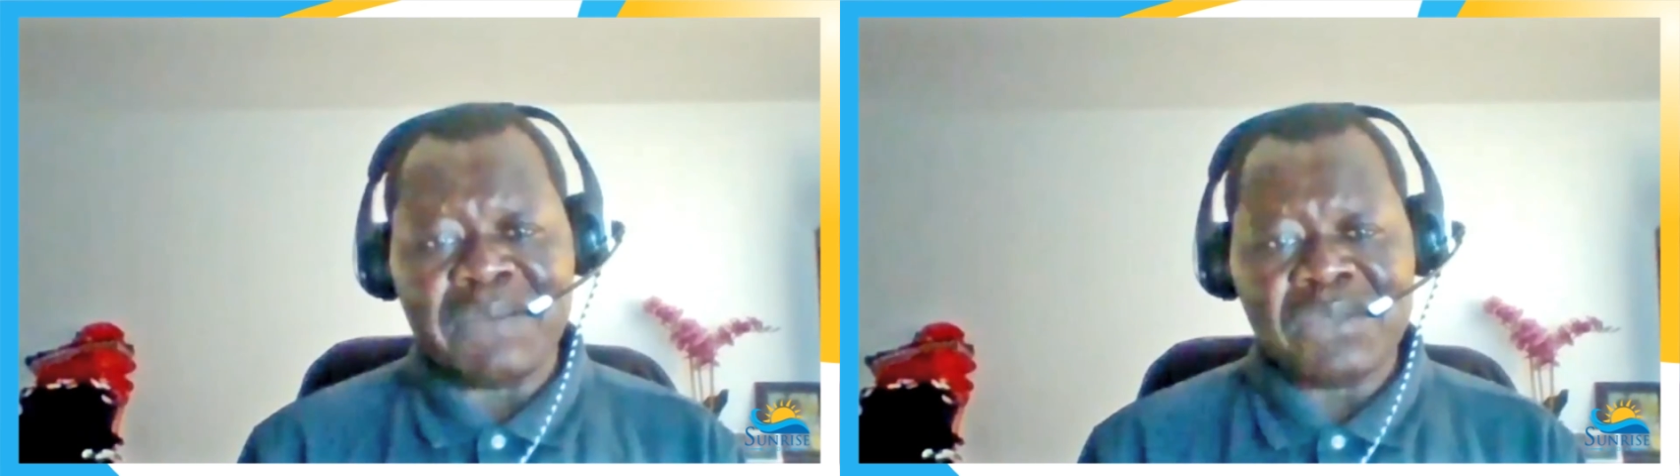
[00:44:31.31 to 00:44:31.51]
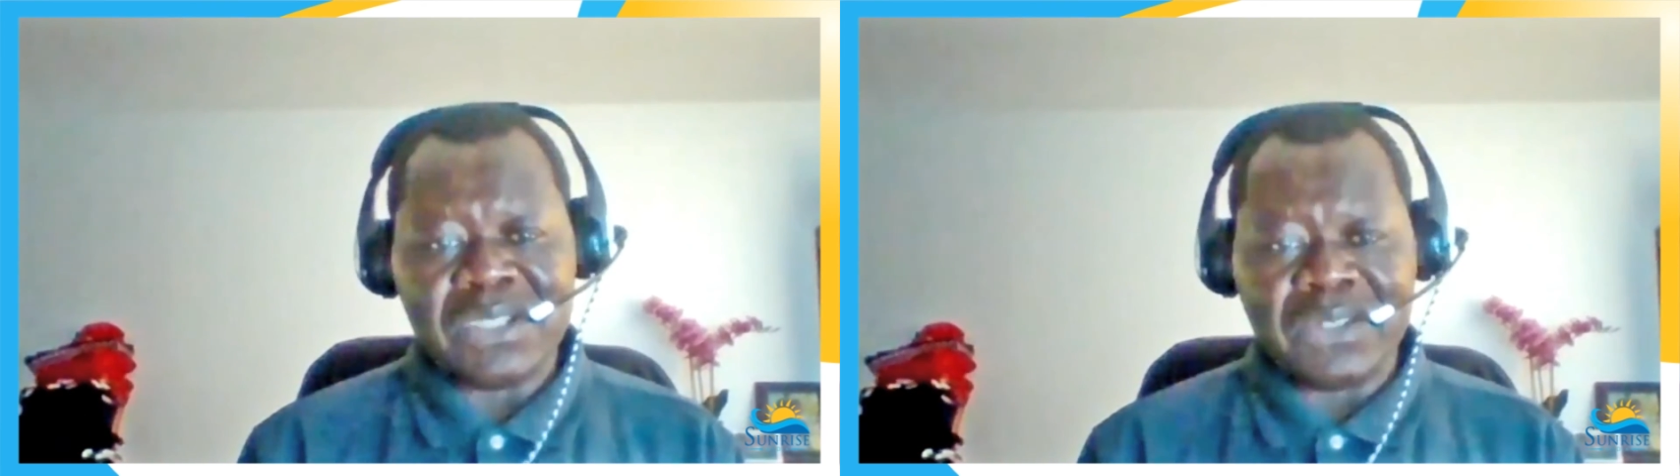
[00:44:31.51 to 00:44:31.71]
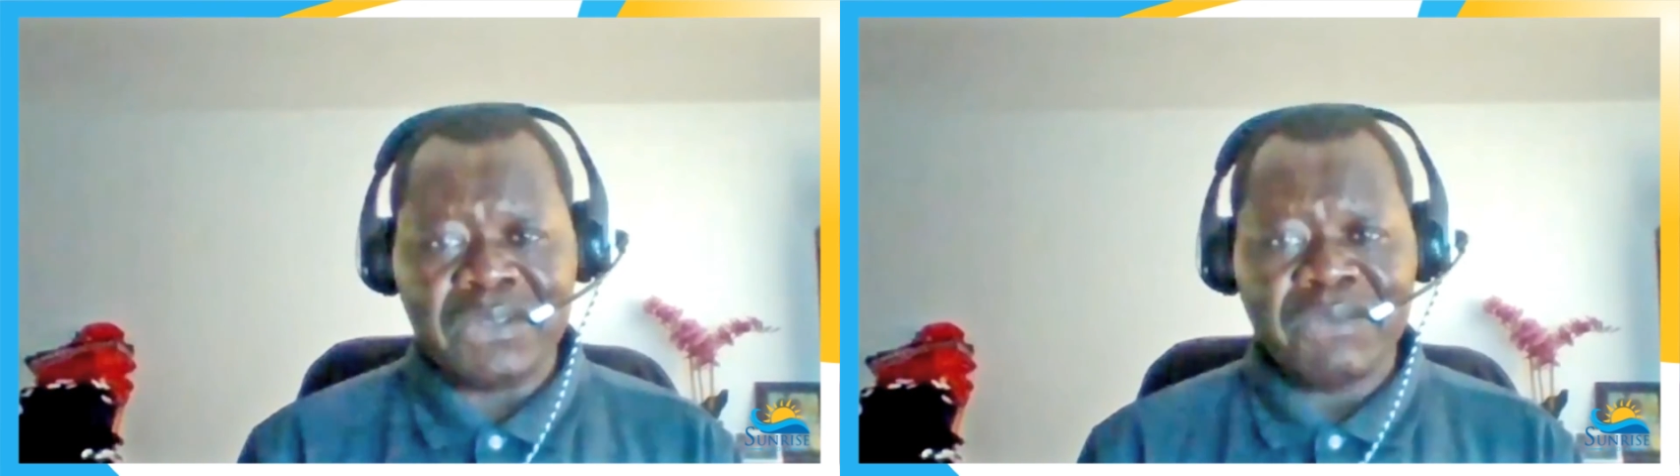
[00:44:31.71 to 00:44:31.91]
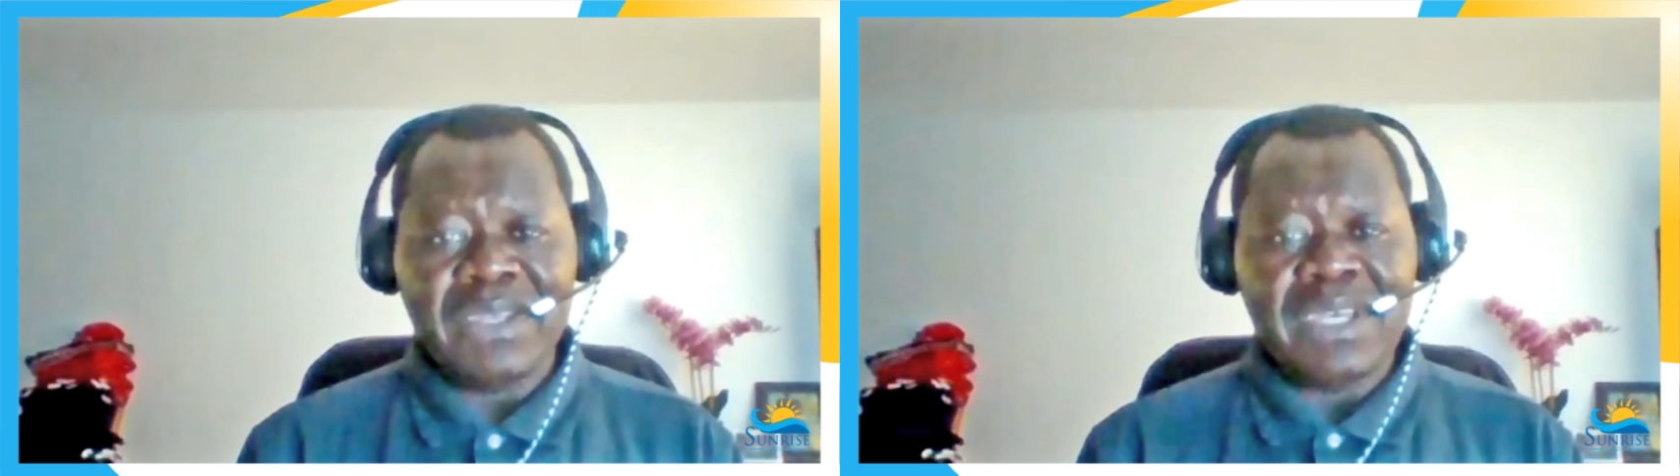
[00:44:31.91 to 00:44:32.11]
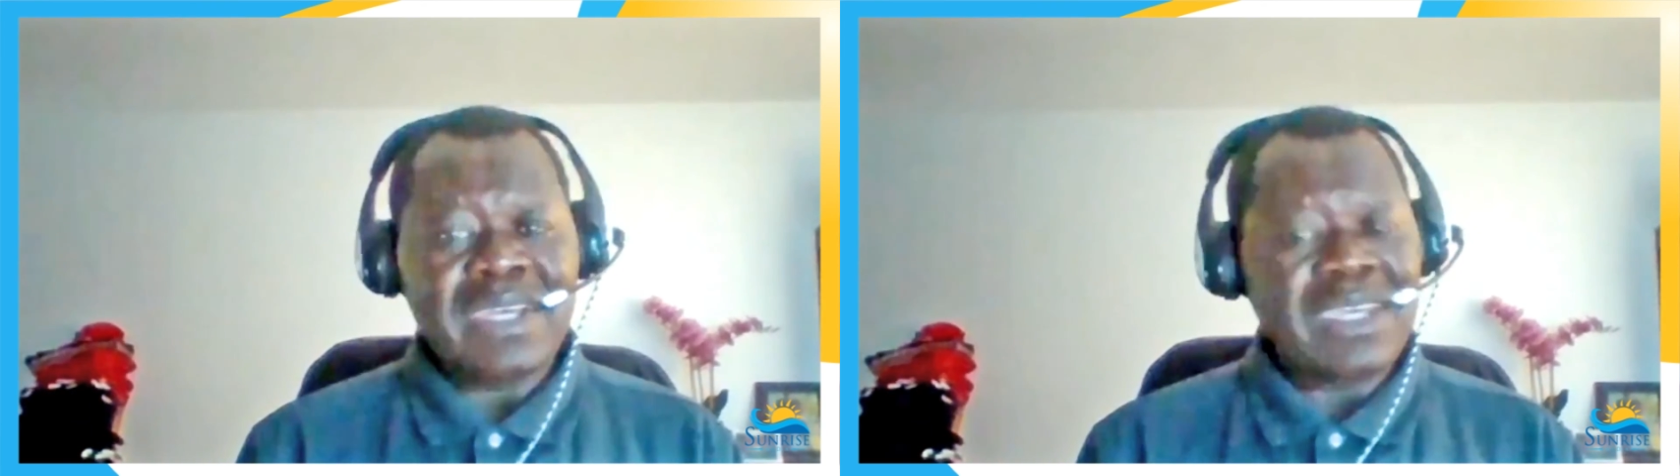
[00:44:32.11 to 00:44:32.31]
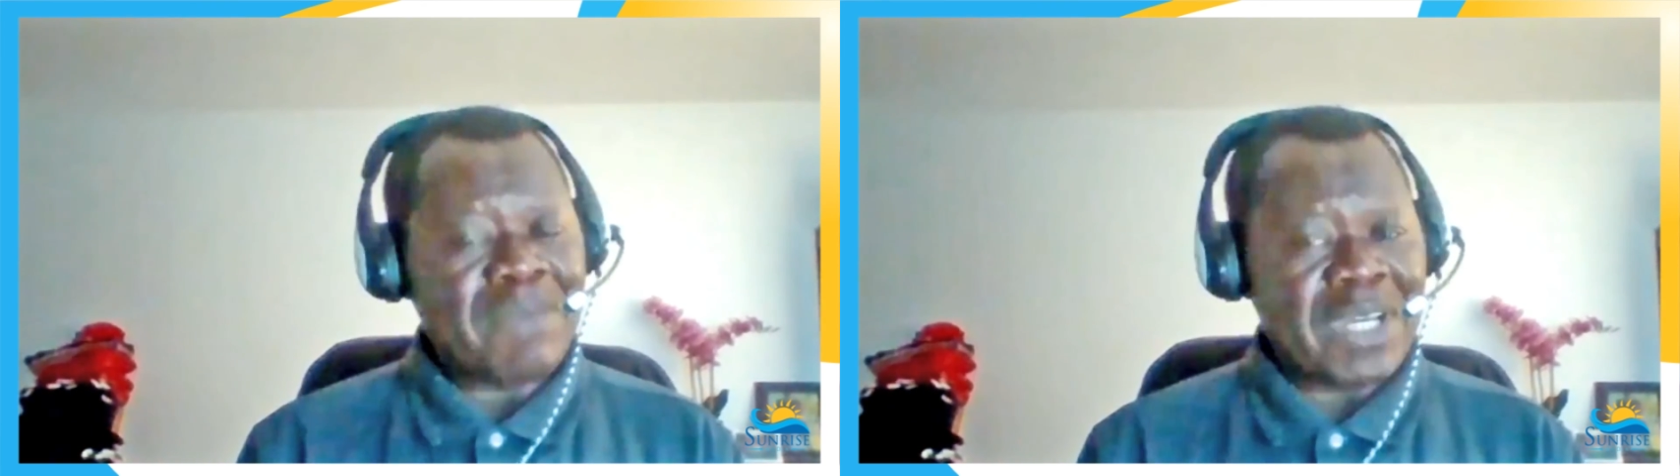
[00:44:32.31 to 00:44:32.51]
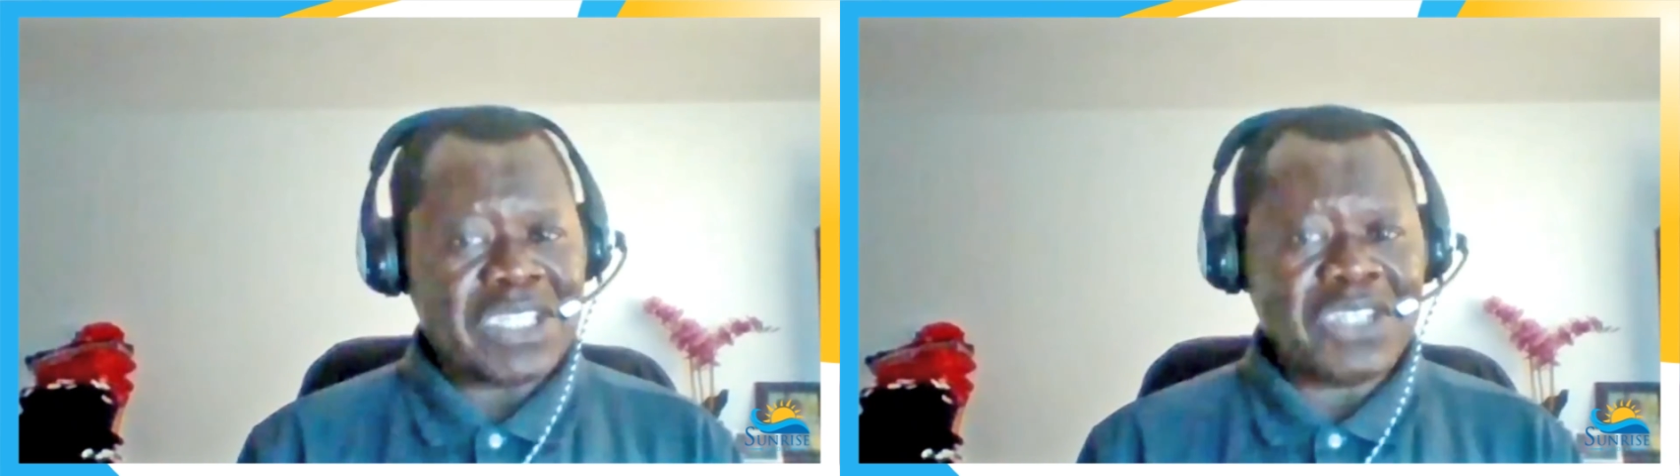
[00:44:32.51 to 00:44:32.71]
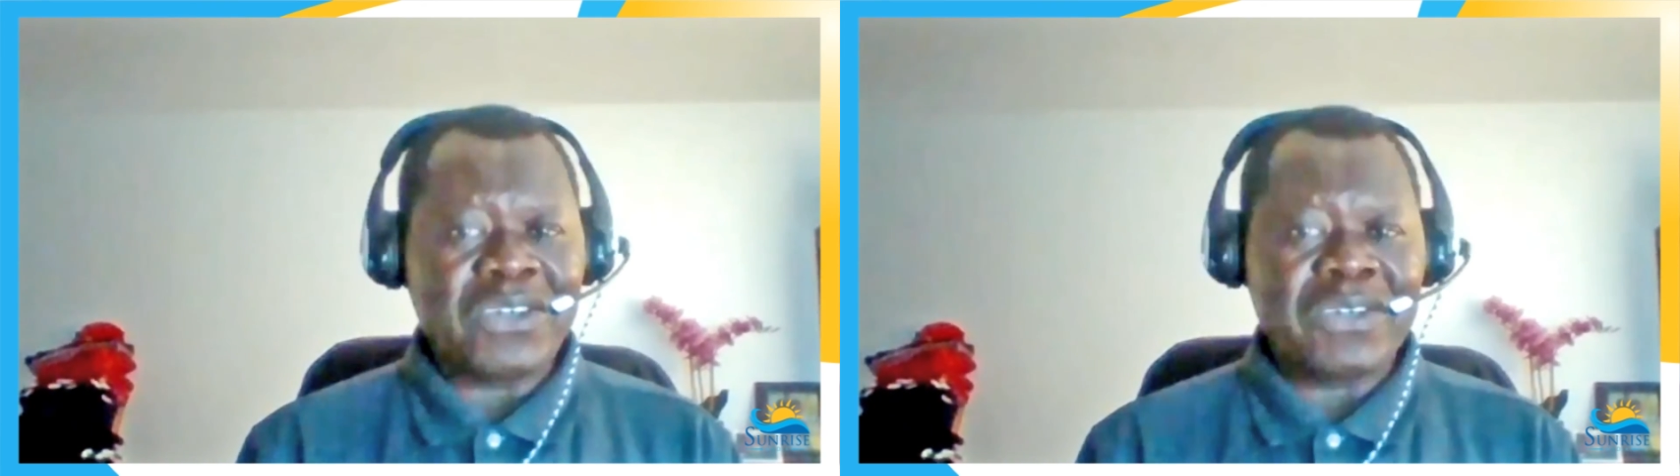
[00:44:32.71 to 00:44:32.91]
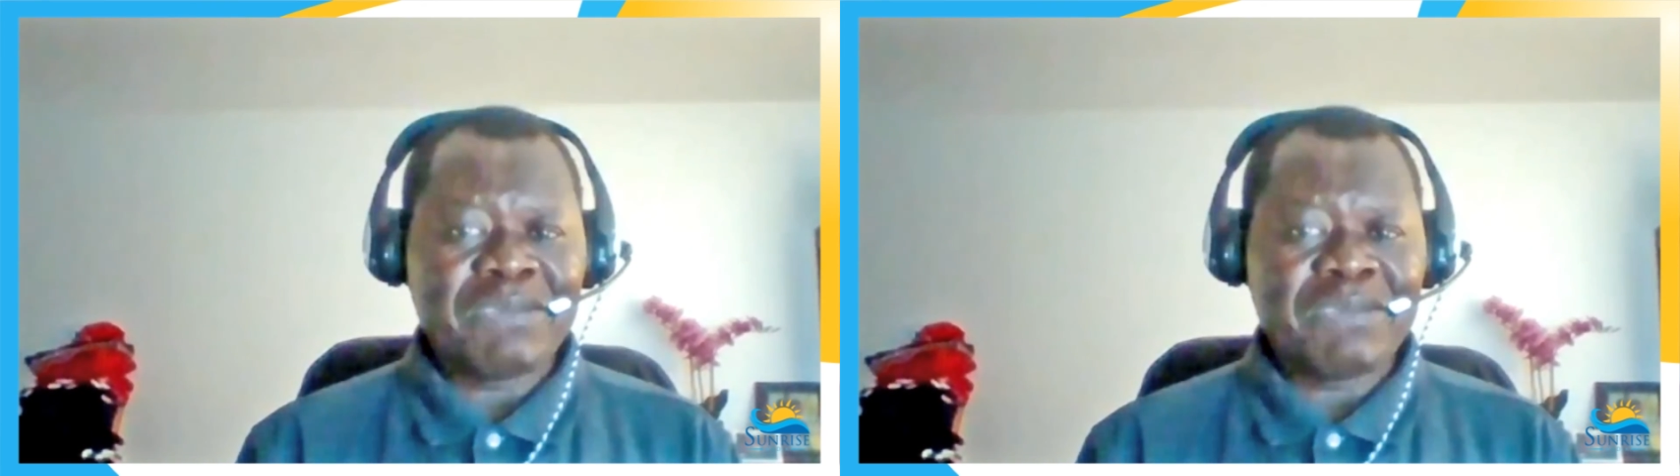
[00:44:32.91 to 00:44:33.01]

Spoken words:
So he must go.